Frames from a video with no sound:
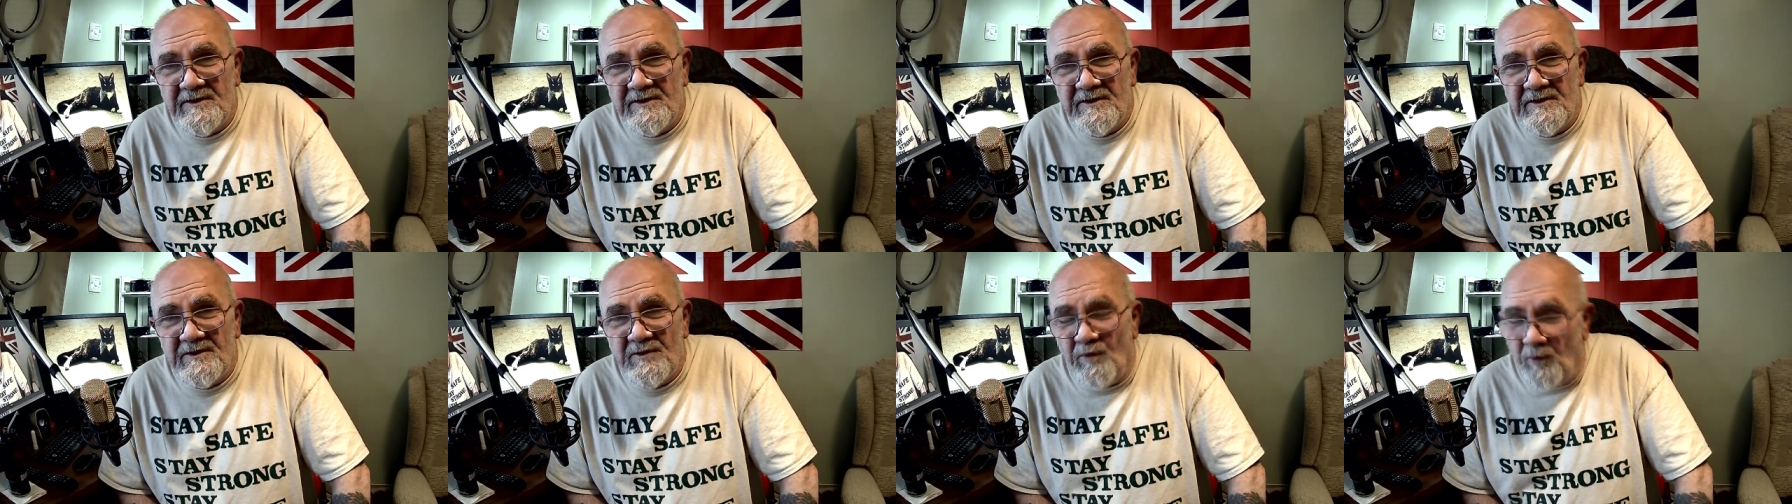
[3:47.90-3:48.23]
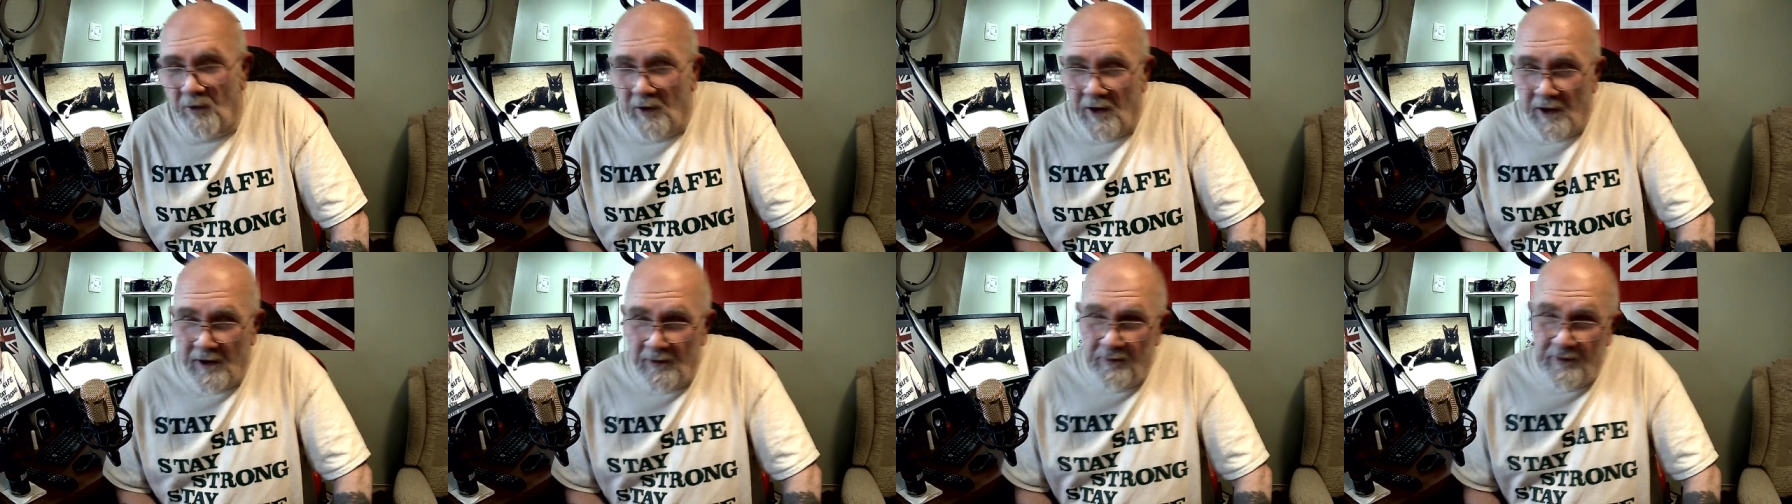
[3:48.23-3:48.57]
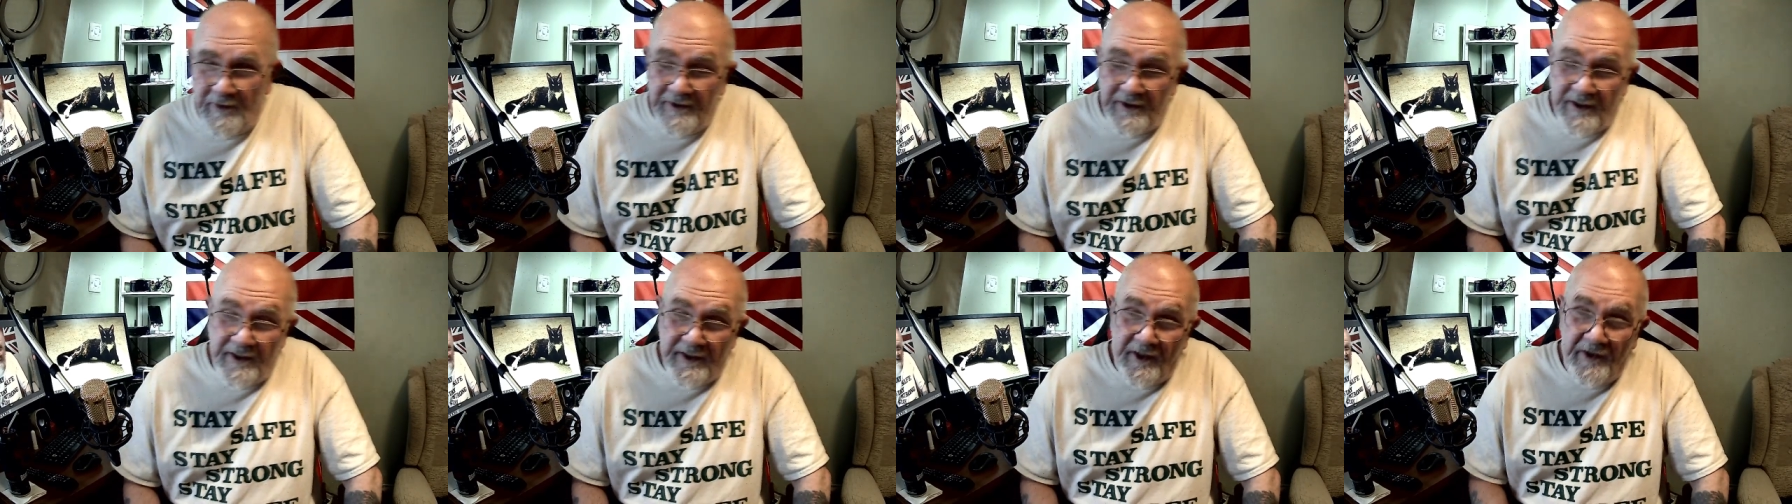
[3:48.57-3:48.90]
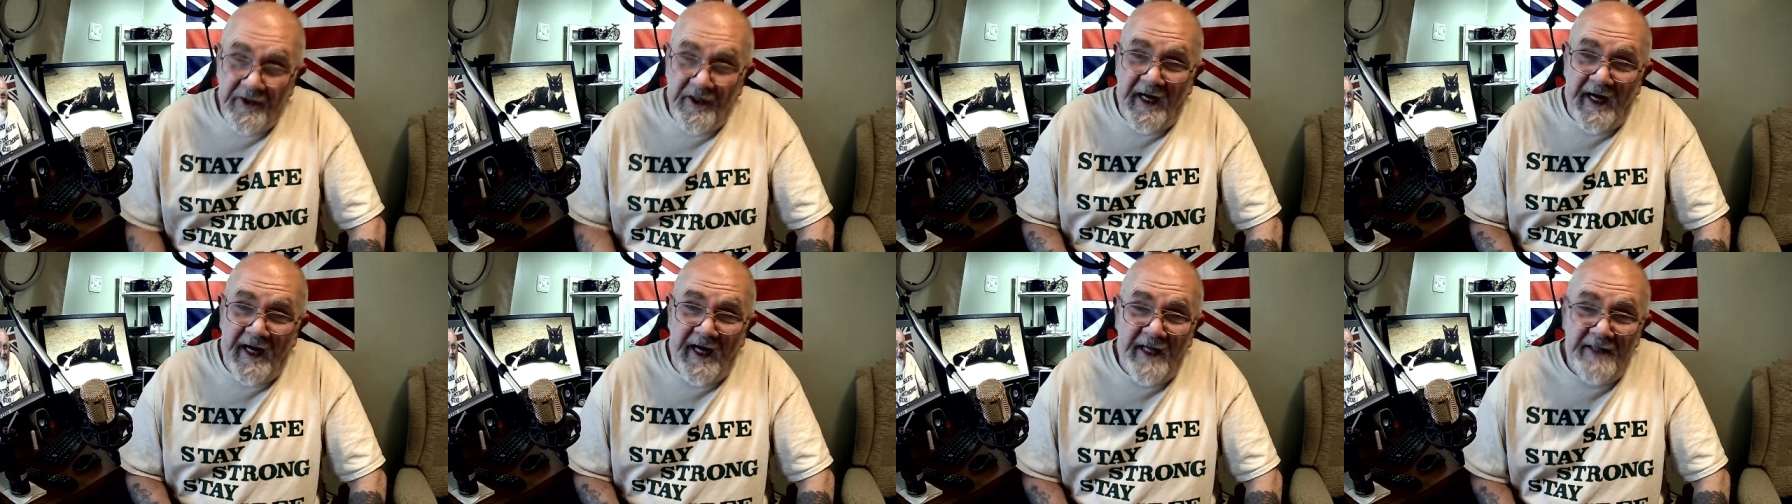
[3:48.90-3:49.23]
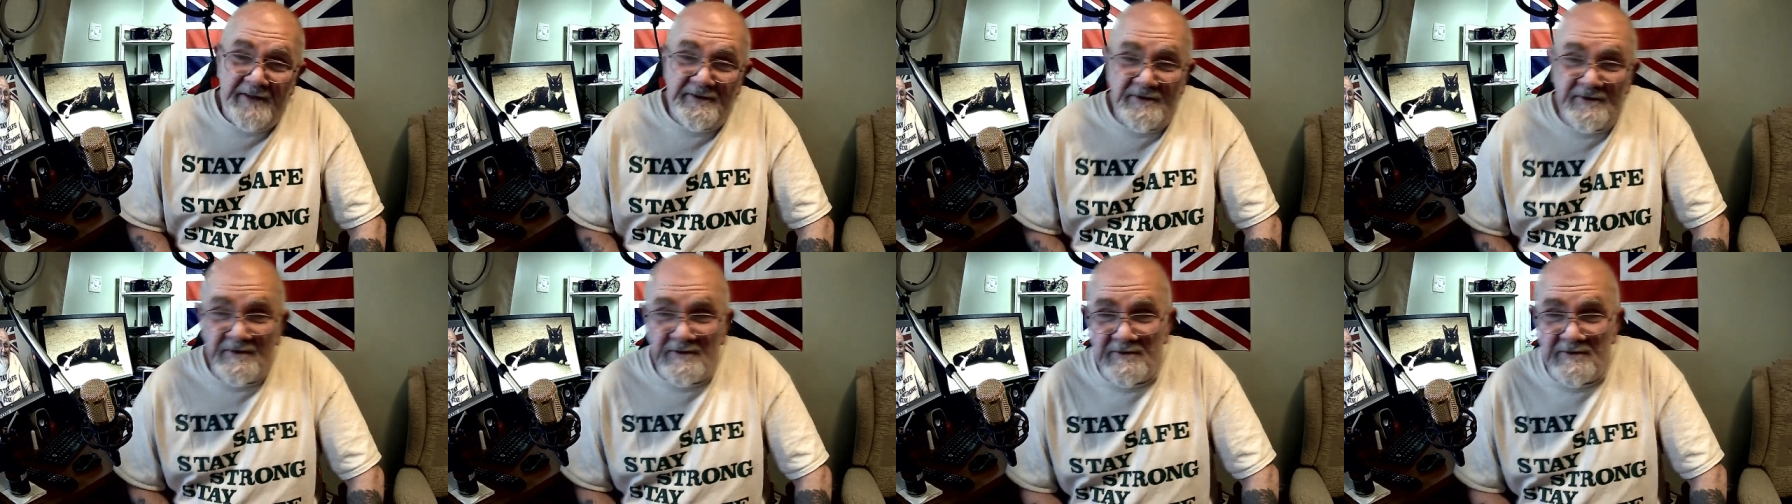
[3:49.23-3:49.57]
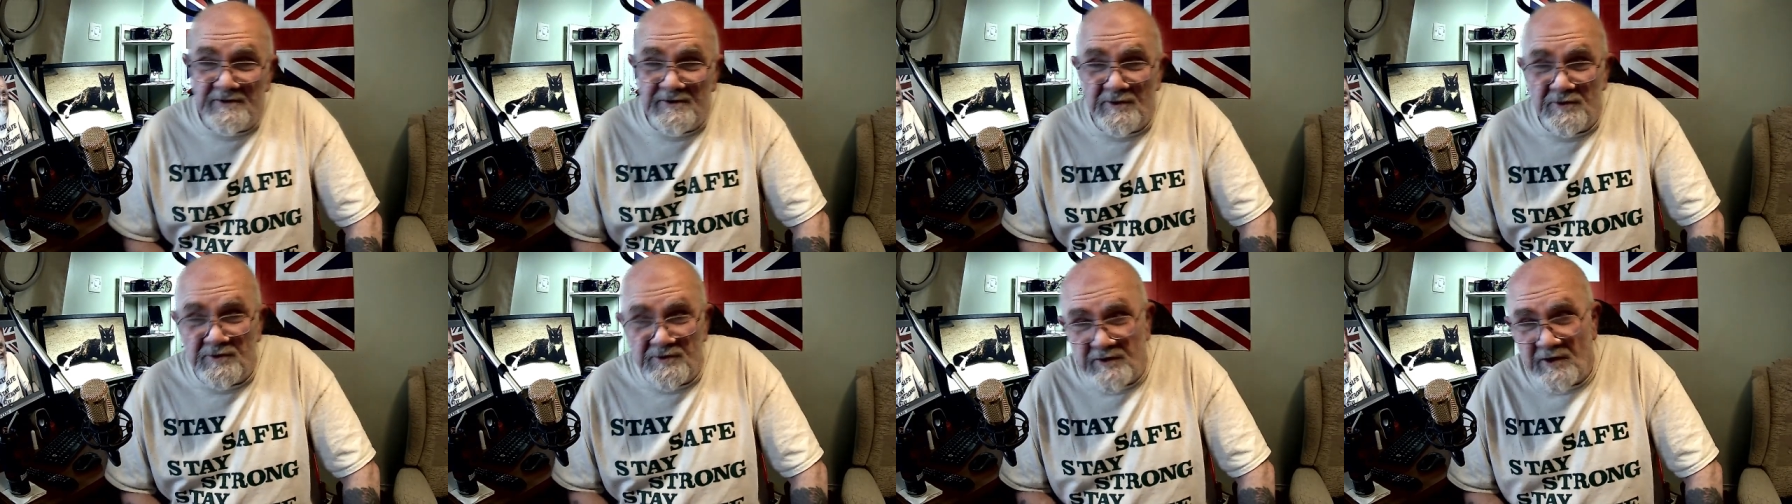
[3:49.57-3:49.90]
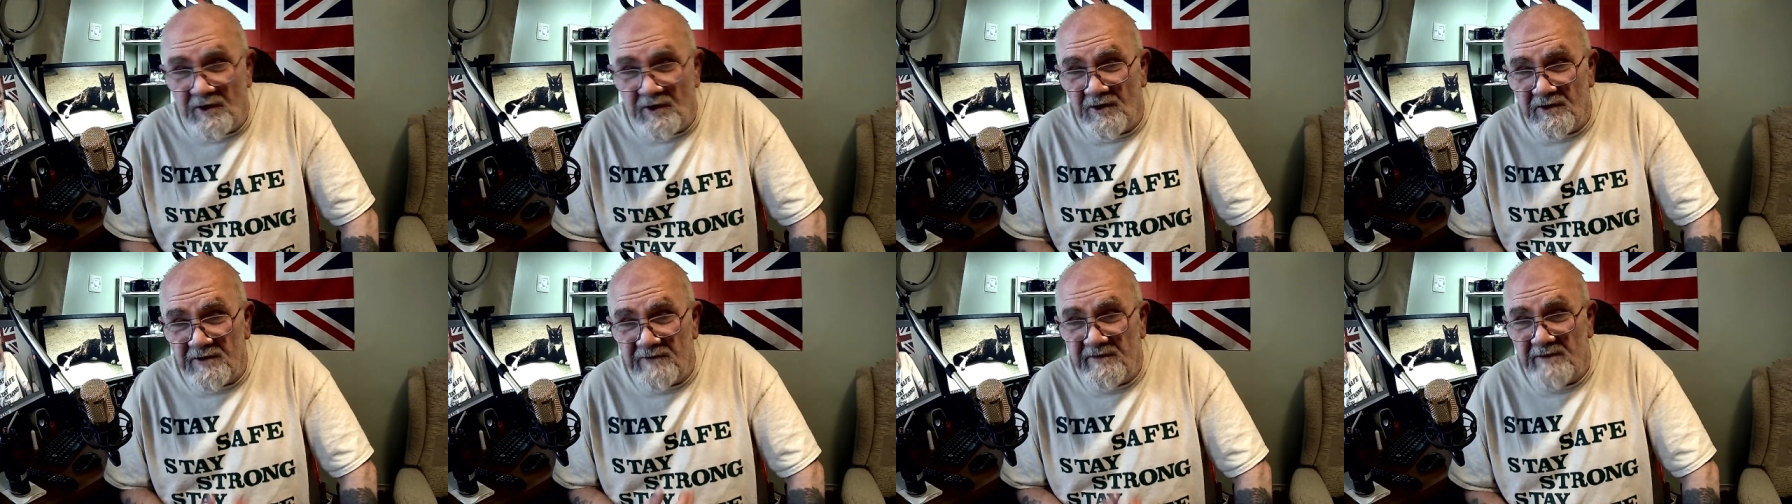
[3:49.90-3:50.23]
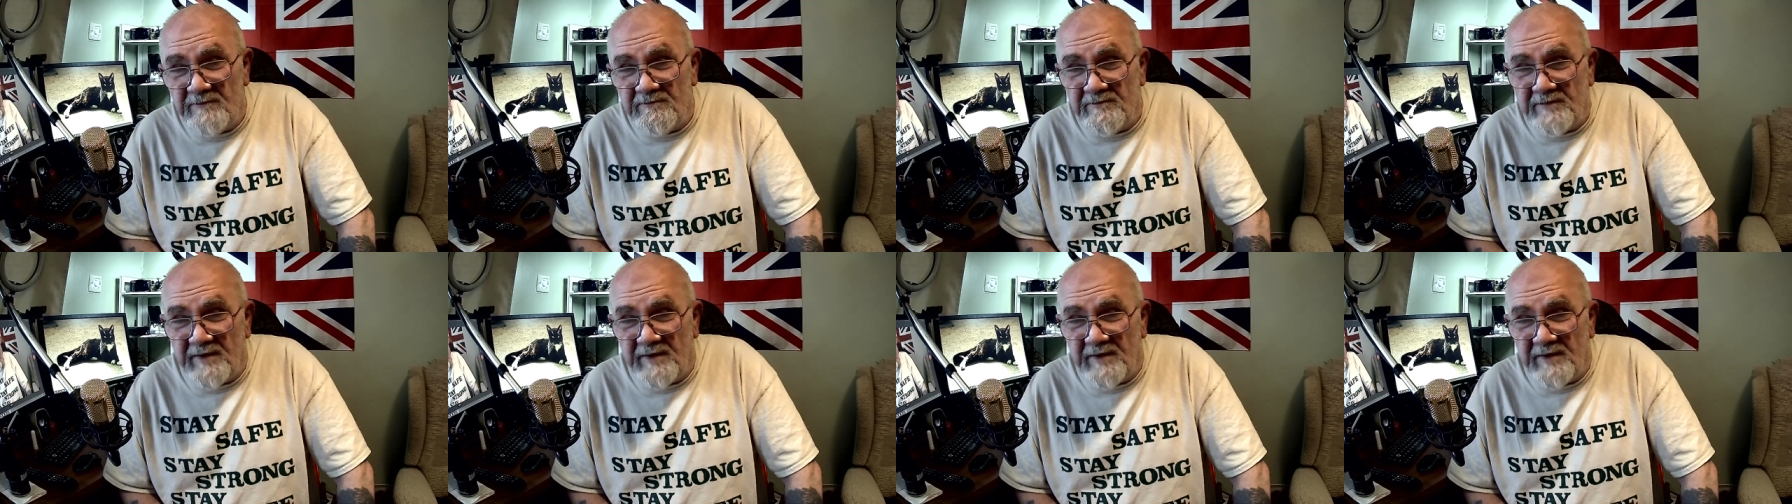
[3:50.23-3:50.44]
While with the other hand, you're driving